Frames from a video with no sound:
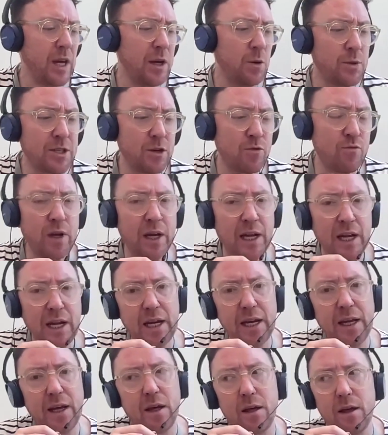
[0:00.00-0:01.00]
it was a
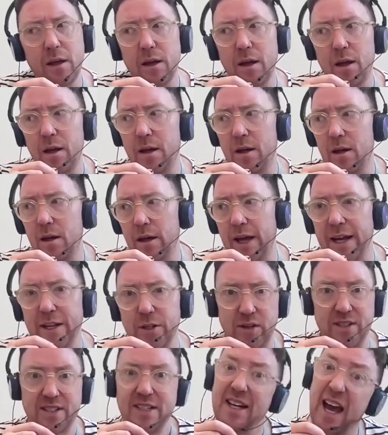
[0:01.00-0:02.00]
really
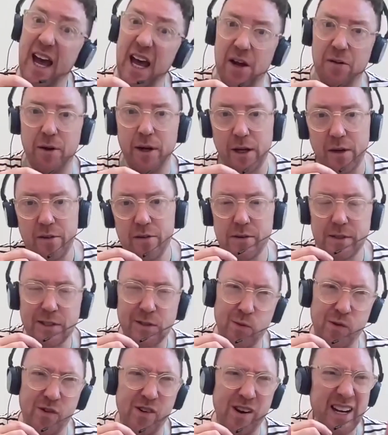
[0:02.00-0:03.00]
interesting area. It
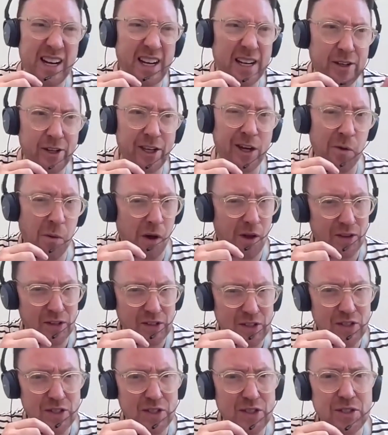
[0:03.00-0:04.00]
was really
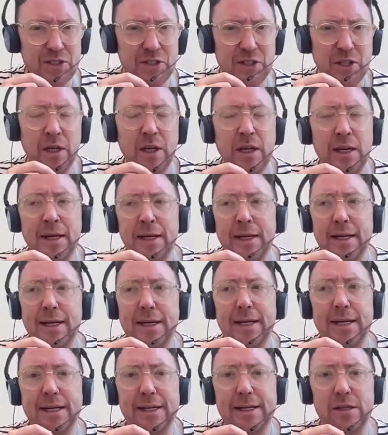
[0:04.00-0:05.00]
nuanced.
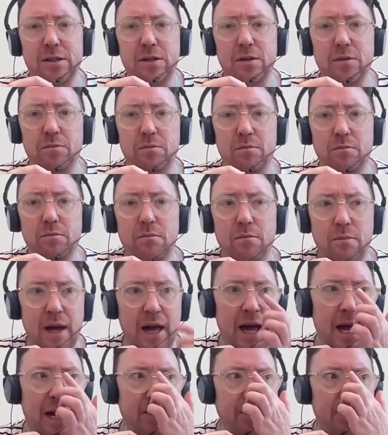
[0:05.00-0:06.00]

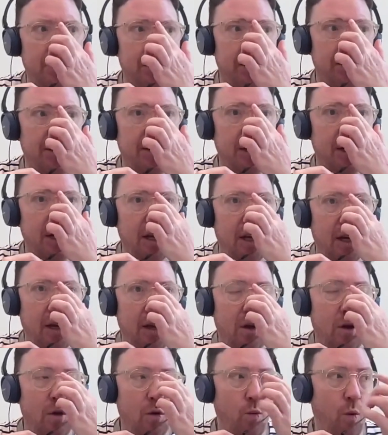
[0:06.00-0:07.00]
And
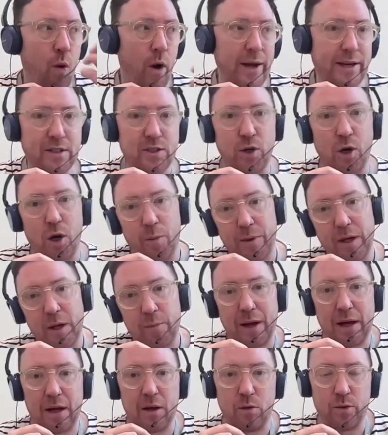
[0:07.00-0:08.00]
what it taught me
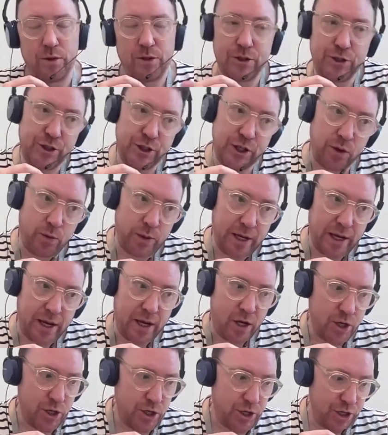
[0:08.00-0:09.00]
about was
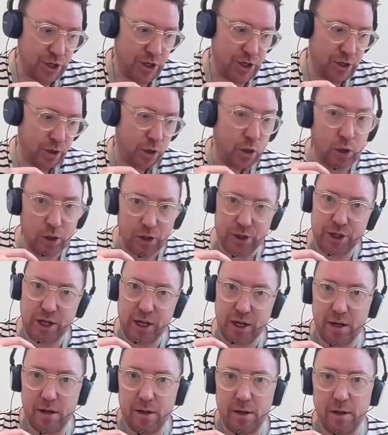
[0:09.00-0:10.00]
Jewish
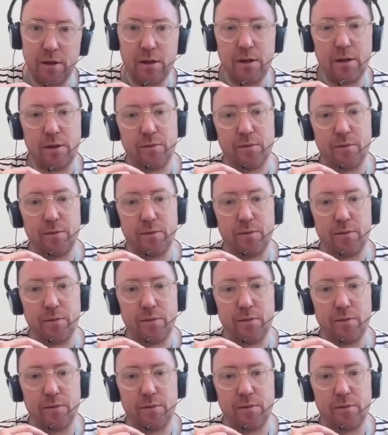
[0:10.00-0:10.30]
culture,